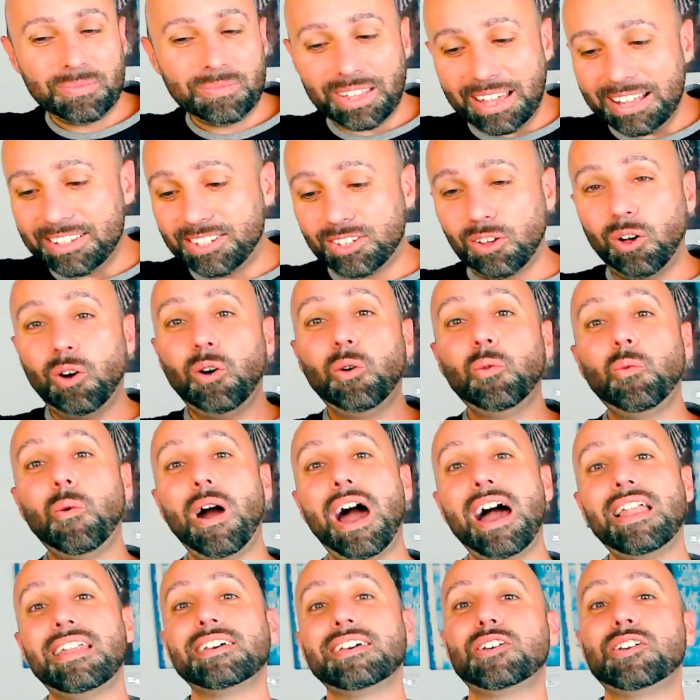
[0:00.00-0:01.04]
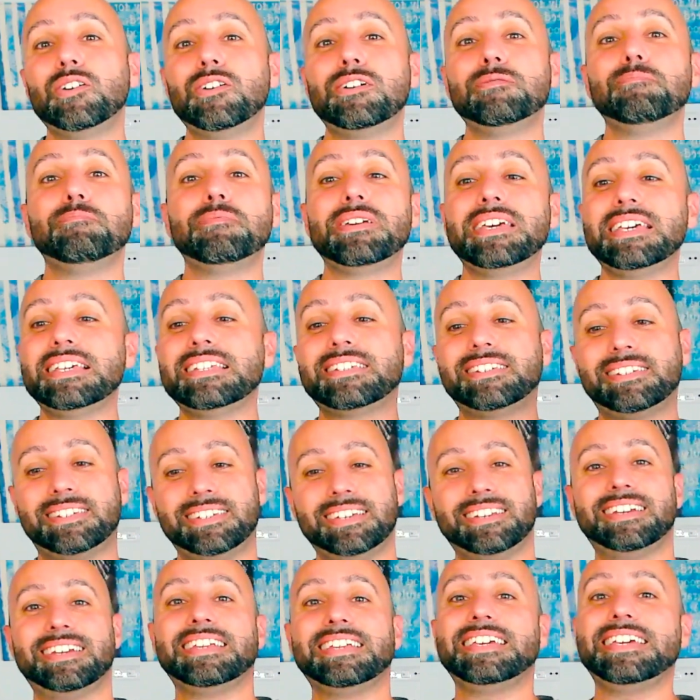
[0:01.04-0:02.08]
It's all well and good me
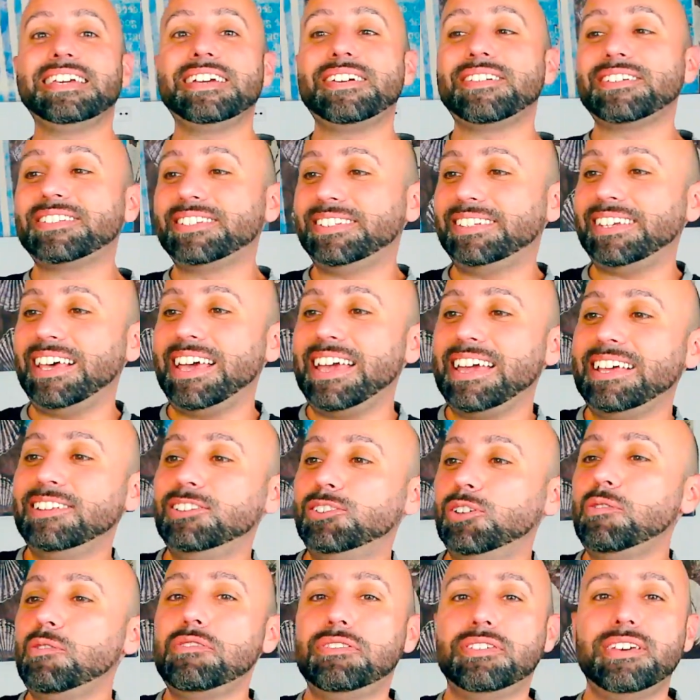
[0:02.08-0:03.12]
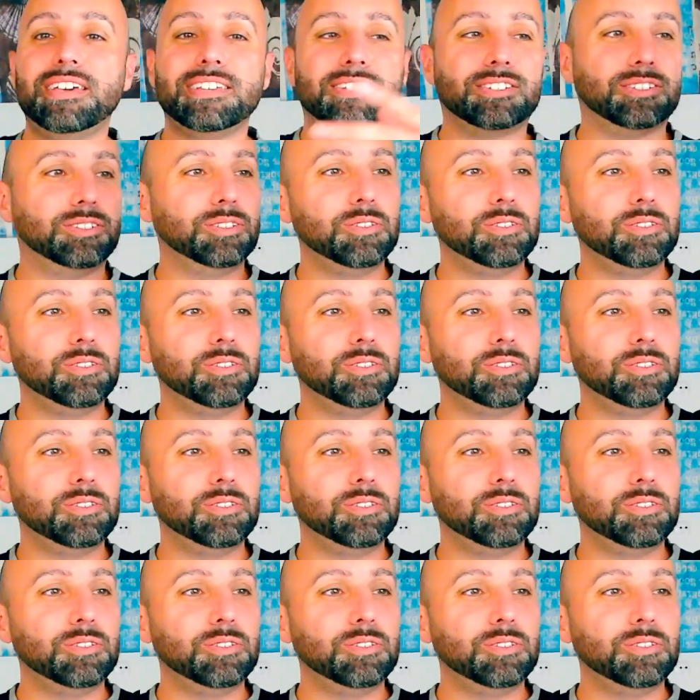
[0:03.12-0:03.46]
sitting here saying do this,